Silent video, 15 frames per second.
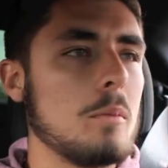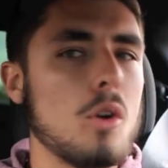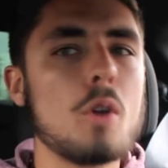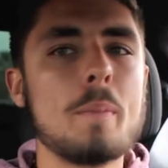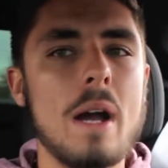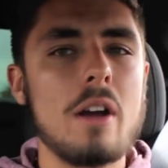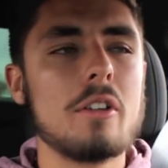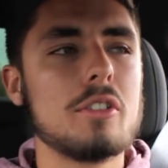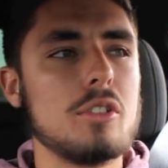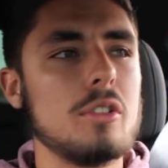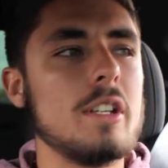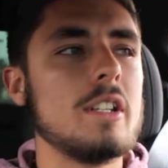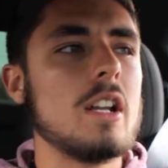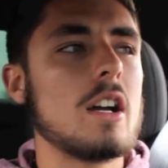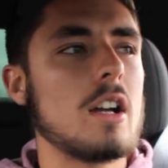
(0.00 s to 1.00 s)

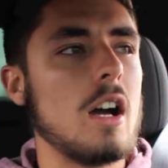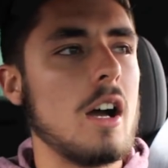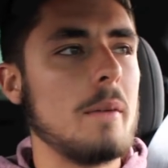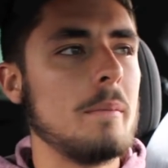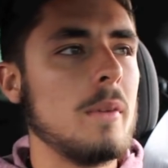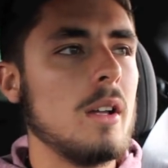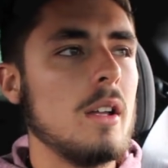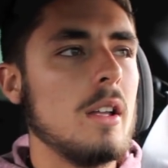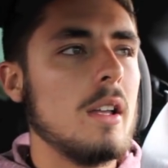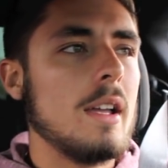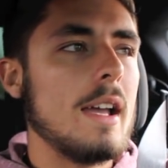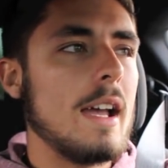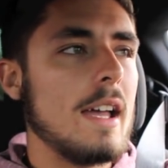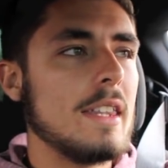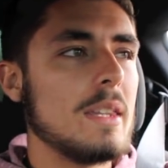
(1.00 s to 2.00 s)

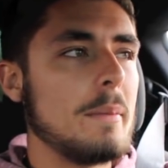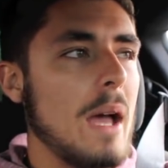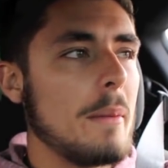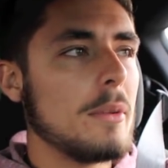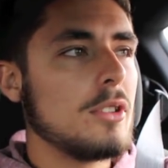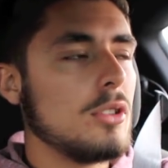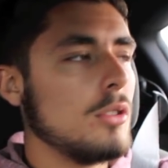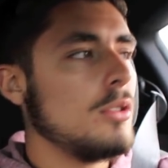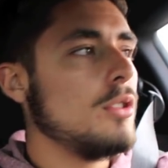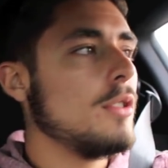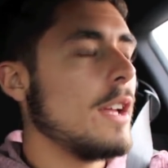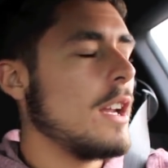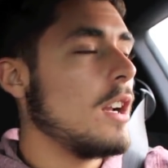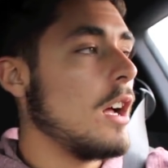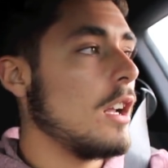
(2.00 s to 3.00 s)
morepowertuning.com, and the Bama tune,
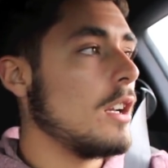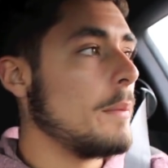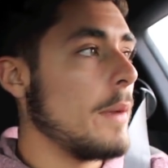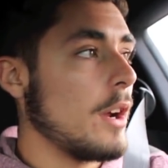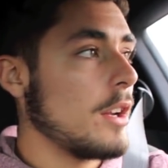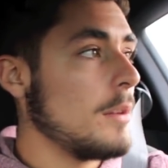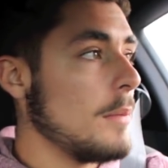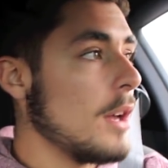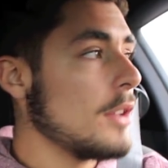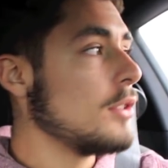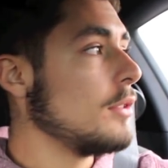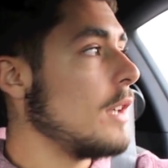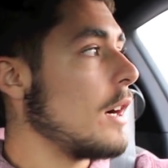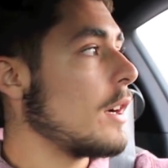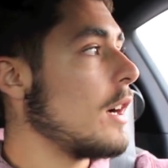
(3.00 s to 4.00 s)
you get it on
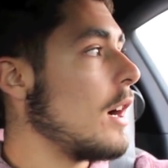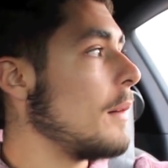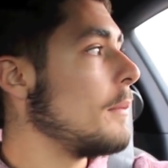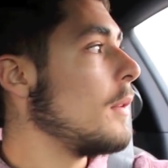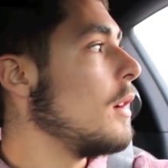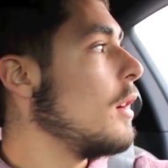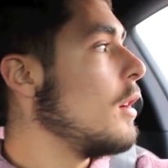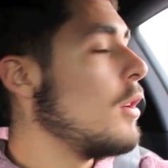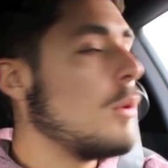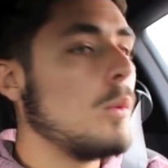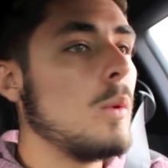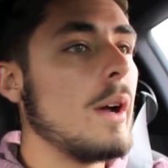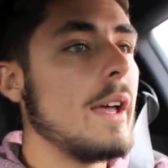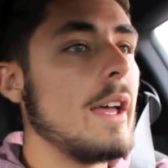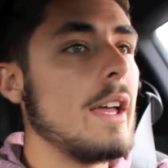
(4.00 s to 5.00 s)
americanmuscle.com,
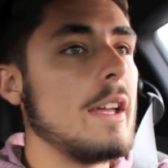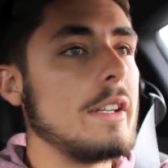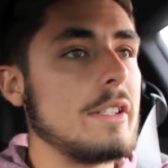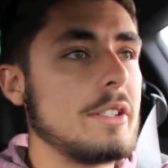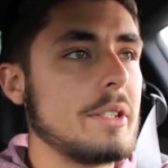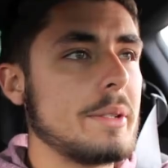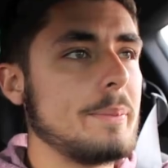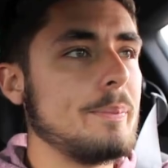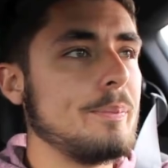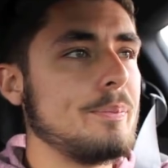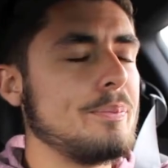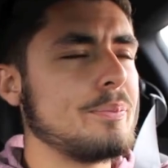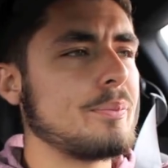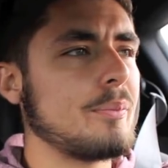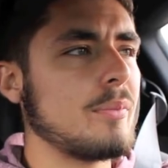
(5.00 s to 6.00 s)
which
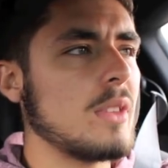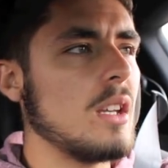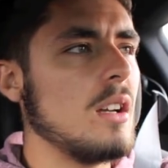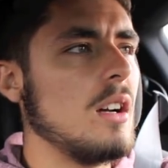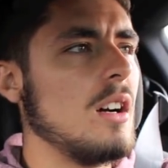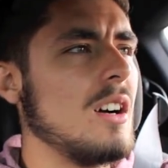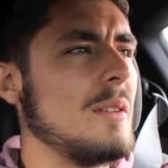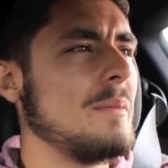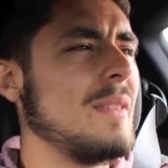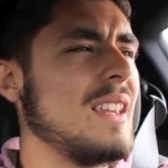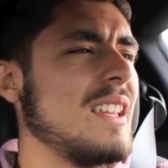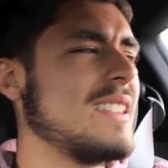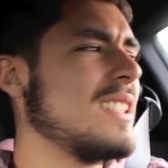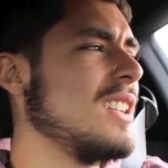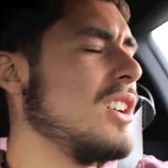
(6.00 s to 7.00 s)

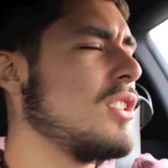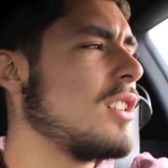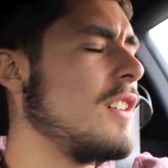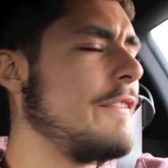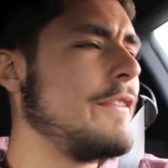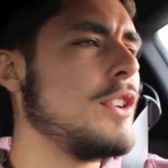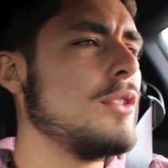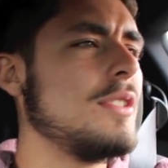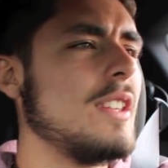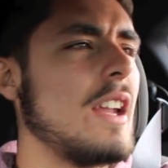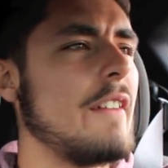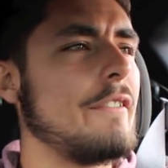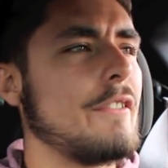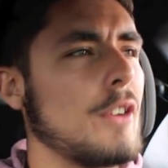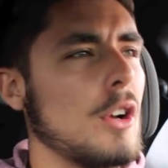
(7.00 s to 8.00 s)
it's a little confusing
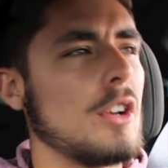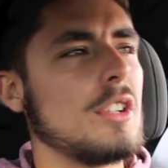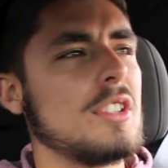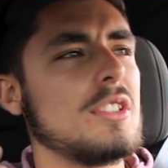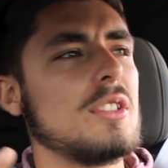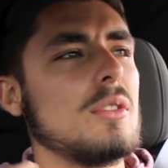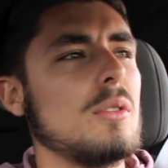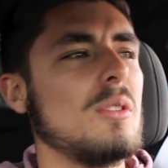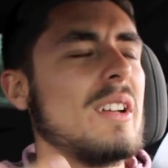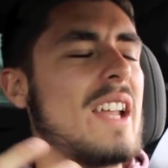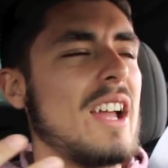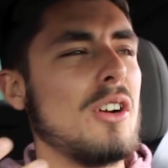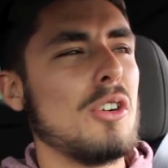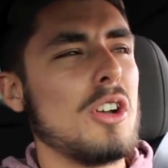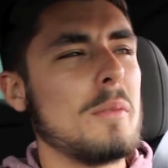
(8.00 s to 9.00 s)
at first. When
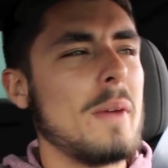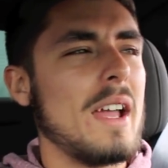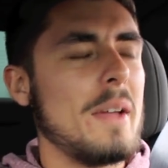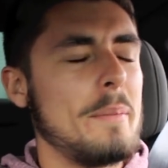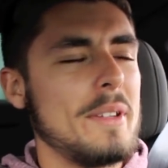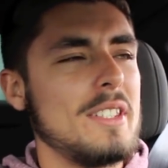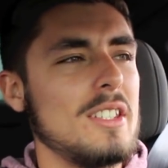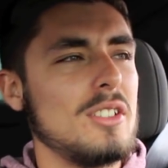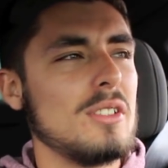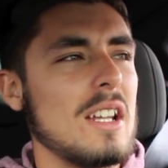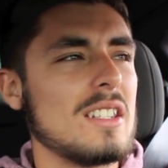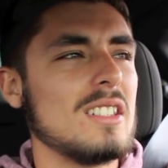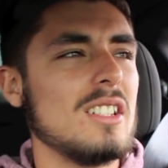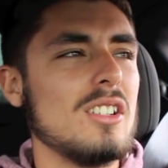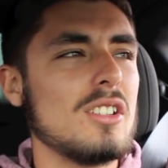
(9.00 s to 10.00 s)
I ordered my MPT tune, I
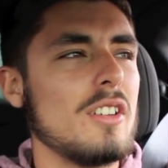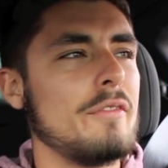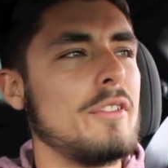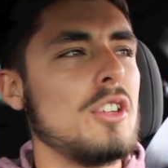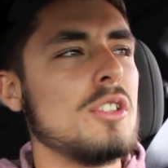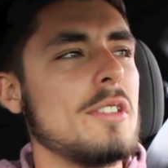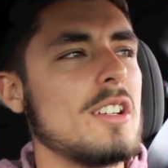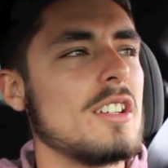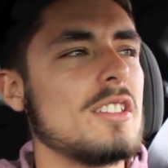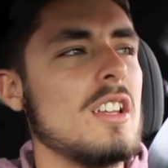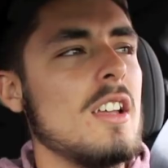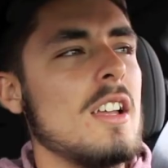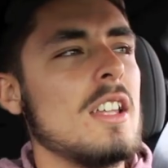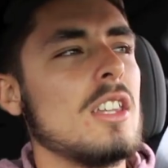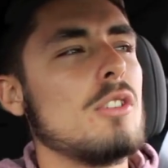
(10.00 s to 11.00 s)
was a little confused because
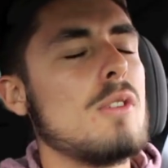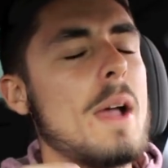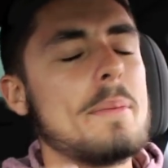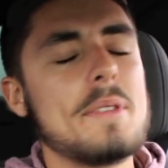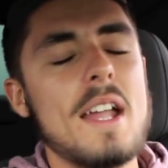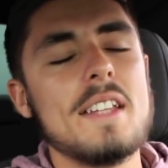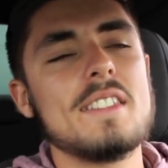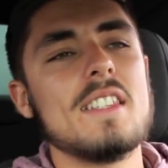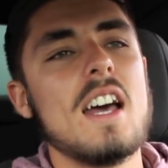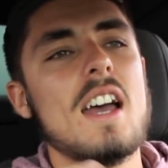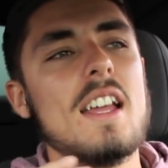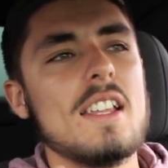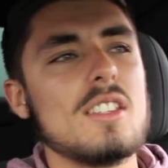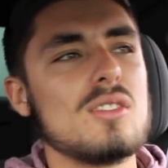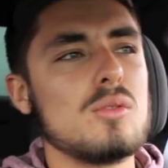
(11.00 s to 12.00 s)
the website's
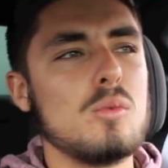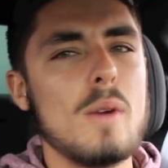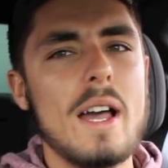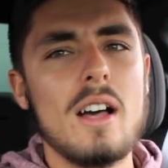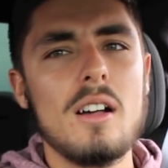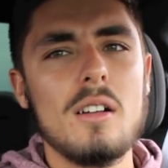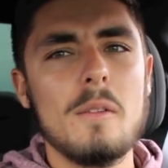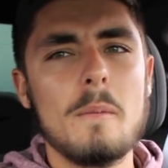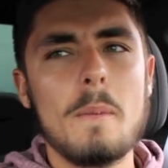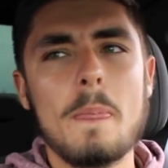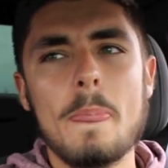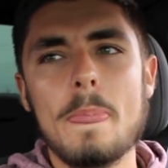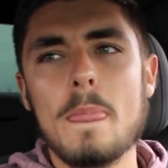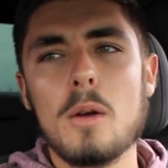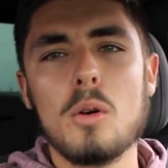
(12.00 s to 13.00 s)
not as well
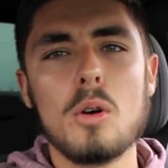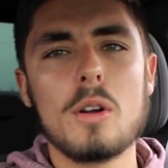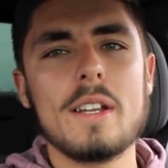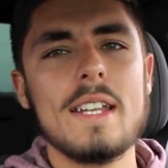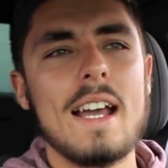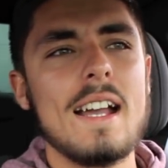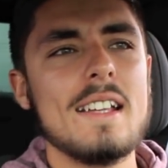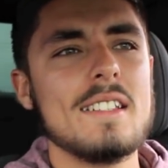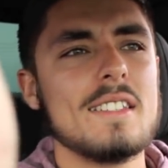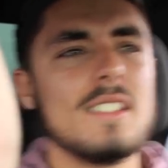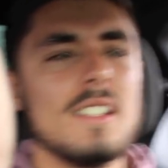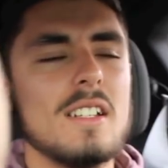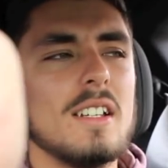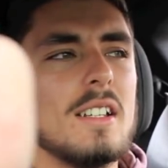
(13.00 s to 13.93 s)
organized.